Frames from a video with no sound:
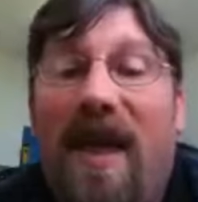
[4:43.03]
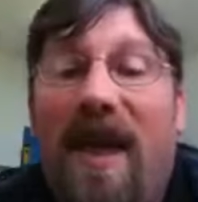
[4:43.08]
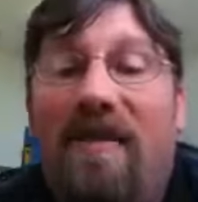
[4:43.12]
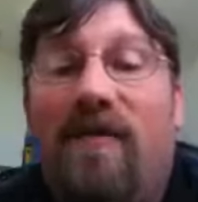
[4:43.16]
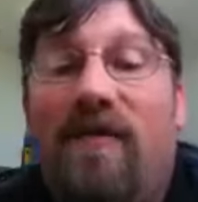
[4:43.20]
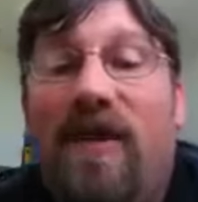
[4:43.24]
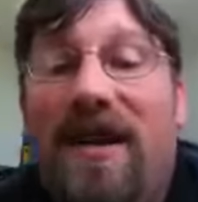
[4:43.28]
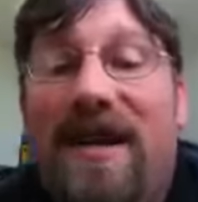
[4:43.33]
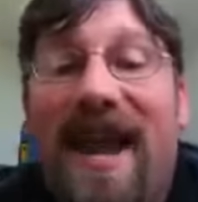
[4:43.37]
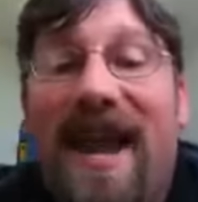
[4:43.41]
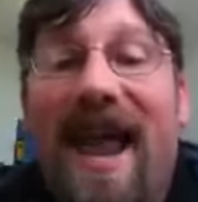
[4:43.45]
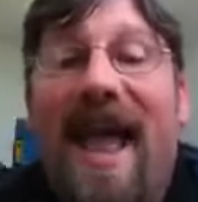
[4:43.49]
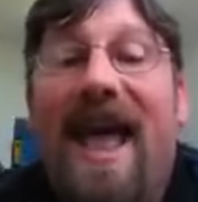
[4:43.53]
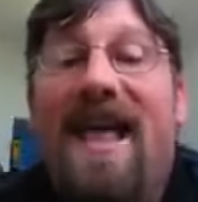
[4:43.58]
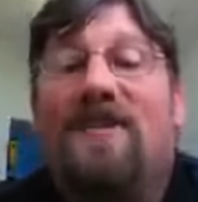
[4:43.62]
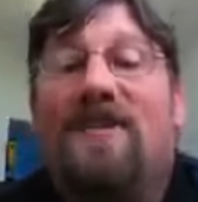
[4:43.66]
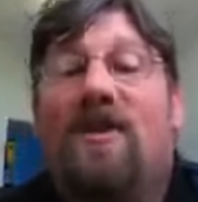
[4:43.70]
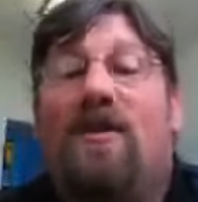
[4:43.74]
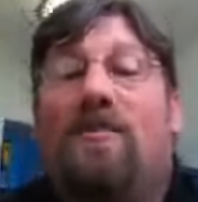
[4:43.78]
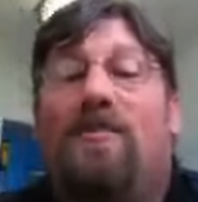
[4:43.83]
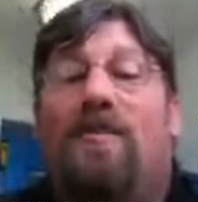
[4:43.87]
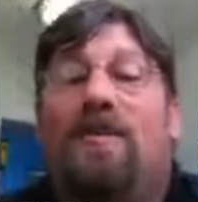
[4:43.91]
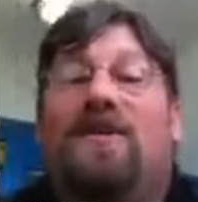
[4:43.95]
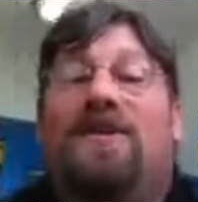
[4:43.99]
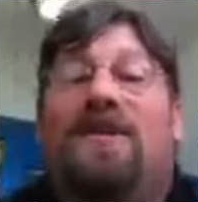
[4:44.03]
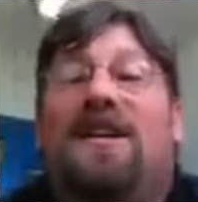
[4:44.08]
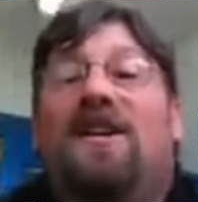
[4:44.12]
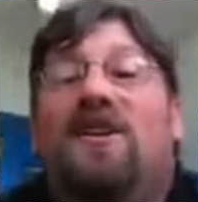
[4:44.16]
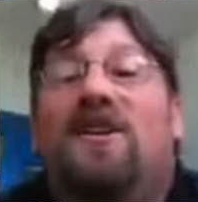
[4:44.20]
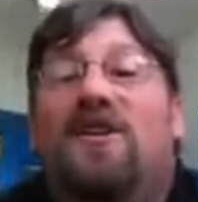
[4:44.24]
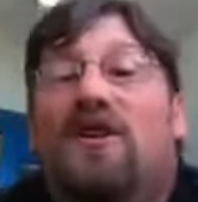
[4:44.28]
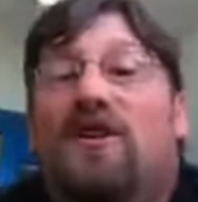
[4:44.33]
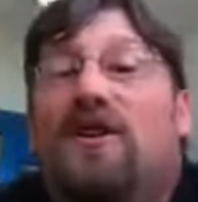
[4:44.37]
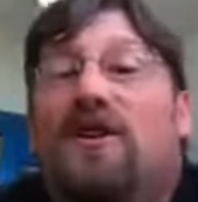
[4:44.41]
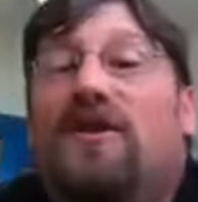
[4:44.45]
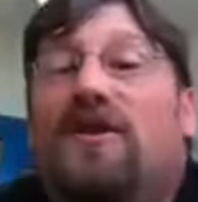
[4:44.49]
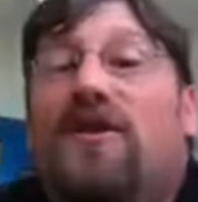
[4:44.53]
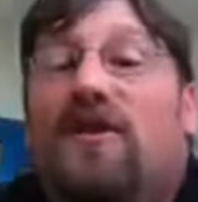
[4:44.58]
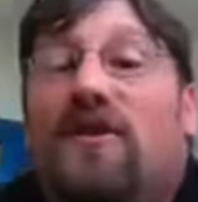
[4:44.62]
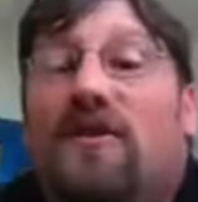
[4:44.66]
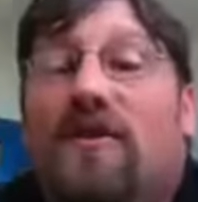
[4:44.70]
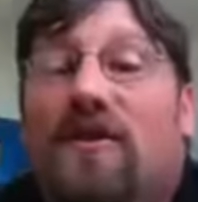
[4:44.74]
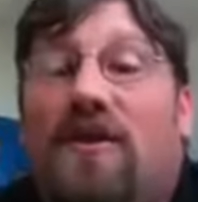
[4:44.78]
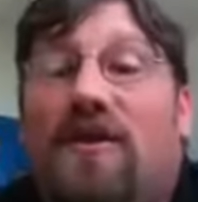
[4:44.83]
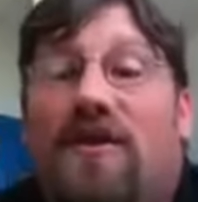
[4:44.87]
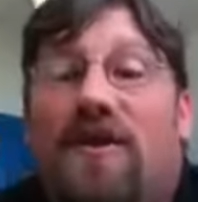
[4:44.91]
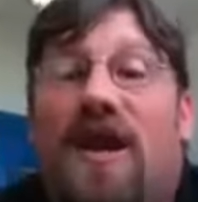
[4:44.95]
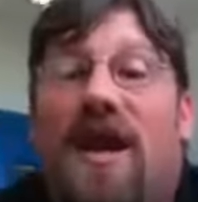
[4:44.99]
Every task or procedure is
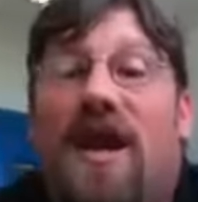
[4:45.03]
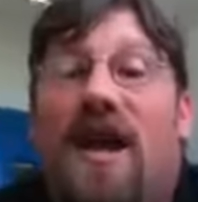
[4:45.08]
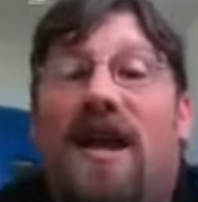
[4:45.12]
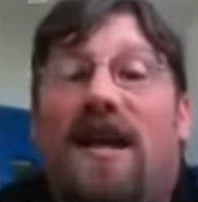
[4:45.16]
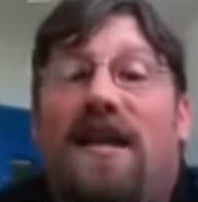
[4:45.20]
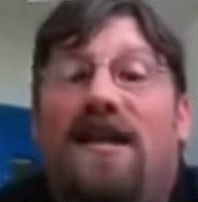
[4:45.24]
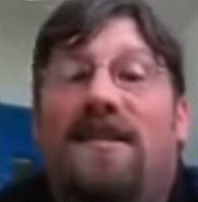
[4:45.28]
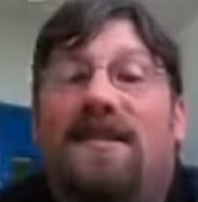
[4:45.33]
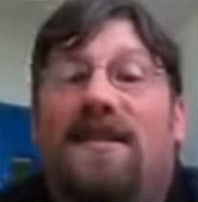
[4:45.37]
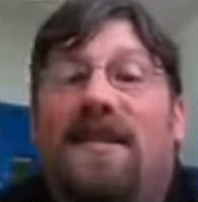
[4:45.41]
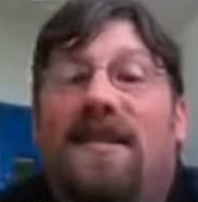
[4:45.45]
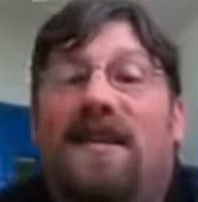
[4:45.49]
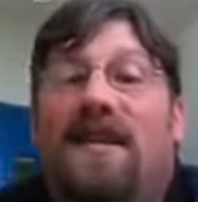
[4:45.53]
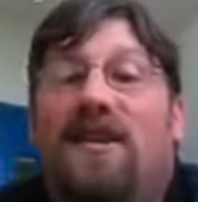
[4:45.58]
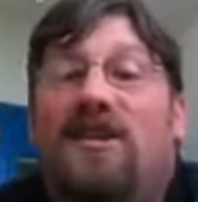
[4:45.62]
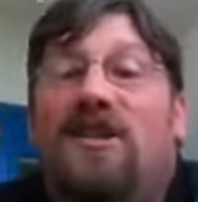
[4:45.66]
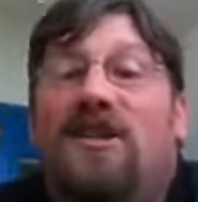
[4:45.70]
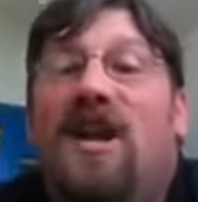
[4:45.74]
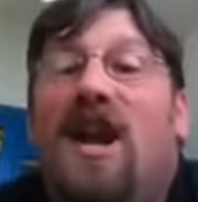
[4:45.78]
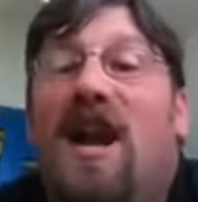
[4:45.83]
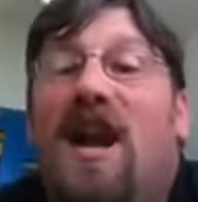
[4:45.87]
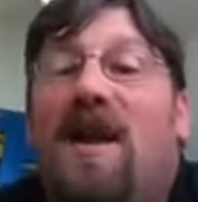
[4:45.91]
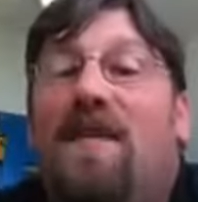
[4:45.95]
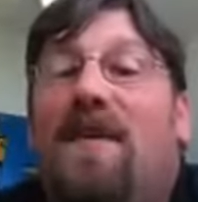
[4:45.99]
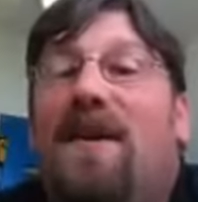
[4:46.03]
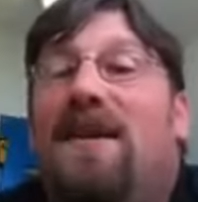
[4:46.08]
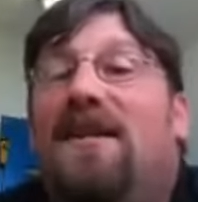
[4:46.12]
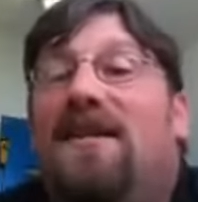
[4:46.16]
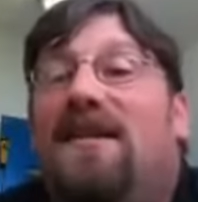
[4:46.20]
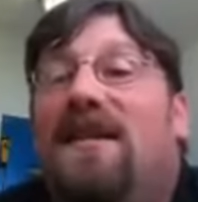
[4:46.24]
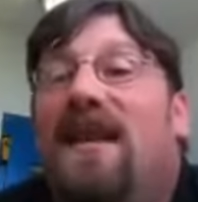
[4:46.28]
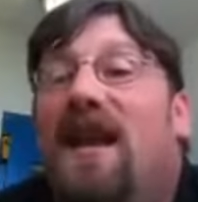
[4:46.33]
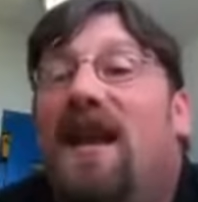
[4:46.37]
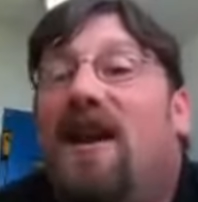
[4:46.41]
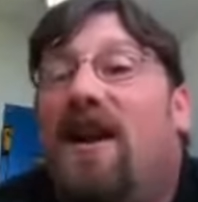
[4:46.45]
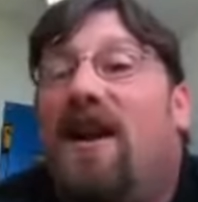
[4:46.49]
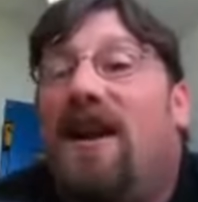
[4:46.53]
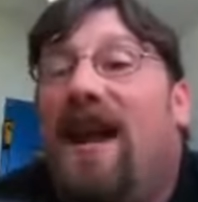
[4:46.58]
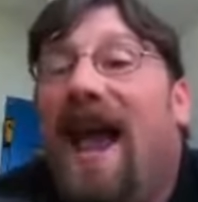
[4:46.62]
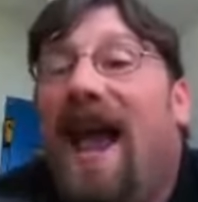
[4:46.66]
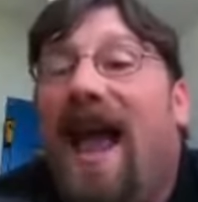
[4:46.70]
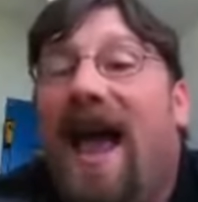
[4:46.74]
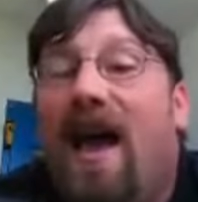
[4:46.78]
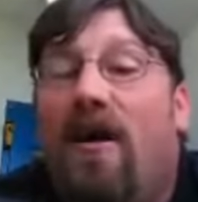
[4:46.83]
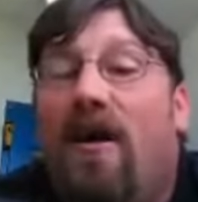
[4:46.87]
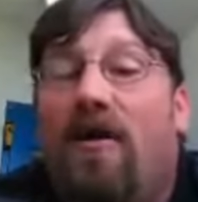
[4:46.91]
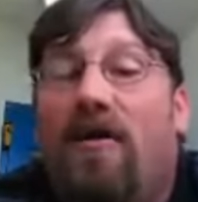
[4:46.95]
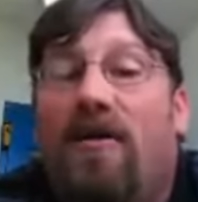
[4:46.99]
scrutinized each time it is carried
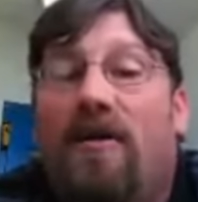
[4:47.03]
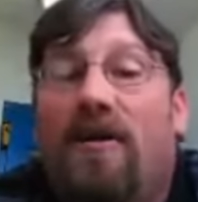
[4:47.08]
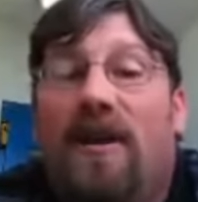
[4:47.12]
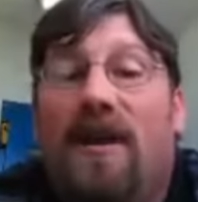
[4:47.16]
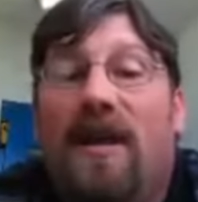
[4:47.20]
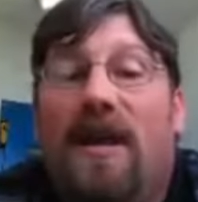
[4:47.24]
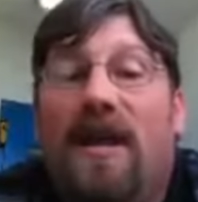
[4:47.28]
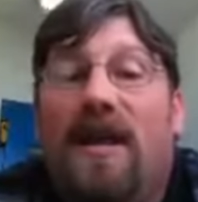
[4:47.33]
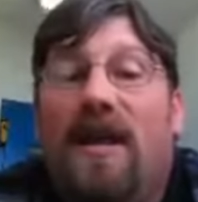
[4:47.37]
out,